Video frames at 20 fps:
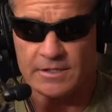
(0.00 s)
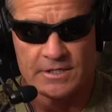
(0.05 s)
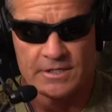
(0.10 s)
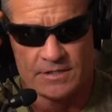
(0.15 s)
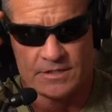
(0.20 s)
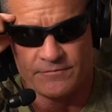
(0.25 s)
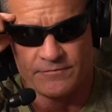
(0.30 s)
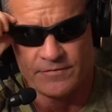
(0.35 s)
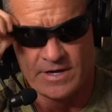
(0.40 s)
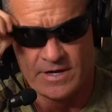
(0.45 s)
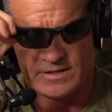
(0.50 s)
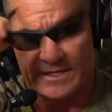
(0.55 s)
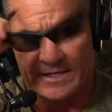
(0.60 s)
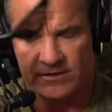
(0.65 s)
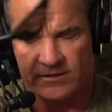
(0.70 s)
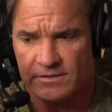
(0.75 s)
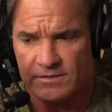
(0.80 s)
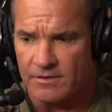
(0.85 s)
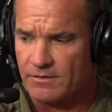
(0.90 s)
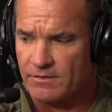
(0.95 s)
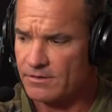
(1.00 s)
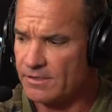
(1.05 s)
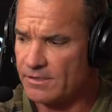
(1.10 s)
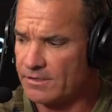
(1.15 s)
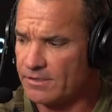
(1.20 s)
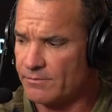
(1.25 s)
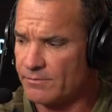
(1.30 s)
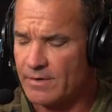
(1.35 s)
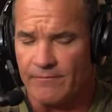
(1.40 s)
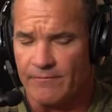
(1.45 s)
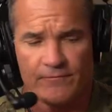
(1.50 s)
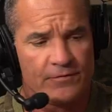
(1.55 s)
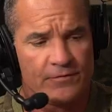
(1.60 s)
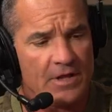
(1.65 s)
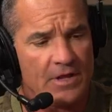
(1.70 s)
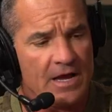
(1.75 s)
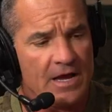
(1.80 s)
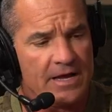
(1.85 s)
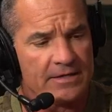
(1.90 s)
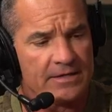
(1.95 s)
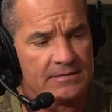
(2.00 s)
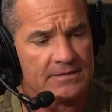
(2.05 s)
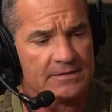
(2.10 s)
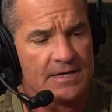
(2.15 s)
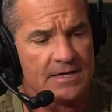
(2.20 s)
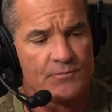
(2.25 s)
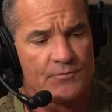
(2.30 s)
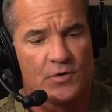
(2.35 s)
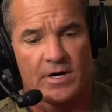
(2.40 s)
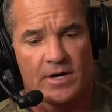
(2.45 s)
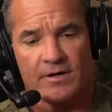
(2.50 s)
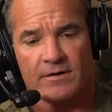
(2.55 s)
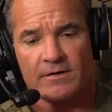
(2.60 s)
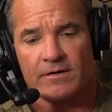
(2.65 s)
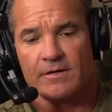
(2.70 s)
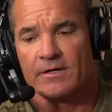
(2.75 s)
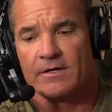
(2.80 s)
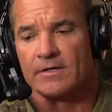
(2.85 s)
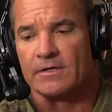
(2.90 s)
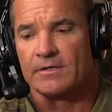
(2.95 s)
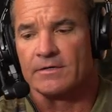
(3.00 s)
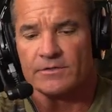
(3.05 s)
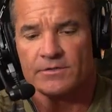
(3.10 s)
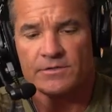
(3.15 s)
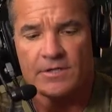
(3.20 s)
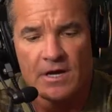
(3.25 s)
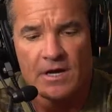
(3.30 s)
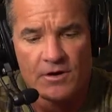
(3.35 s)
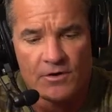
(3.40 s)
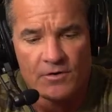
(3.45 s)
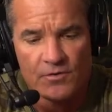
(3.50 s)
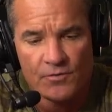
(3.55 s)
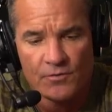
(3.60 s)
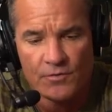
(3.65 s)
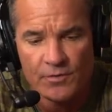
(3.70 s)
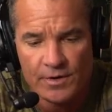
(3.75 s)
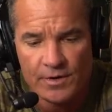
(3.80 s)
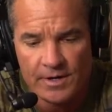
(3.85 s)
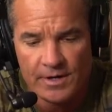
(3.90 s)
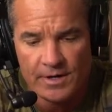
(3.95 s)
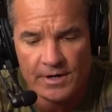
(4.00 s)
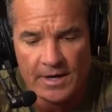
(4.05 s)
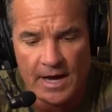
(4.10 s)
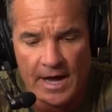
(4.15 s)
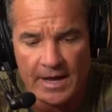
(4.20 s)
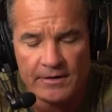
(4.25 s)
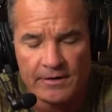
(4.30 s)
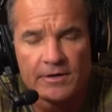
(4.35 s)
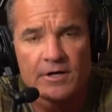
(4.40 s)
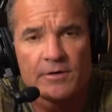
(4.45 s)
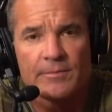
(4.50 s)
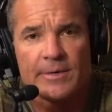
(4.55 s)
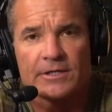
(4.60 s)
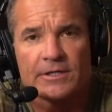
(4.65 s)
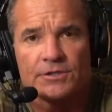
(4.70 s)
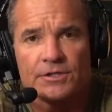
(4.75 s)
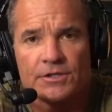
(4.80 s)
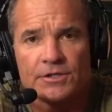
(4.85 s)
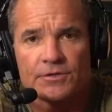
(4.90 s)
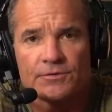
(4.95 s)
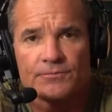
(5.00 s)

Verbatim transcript: going to need to find that circle hook that went flying somewhere. So, I don't know about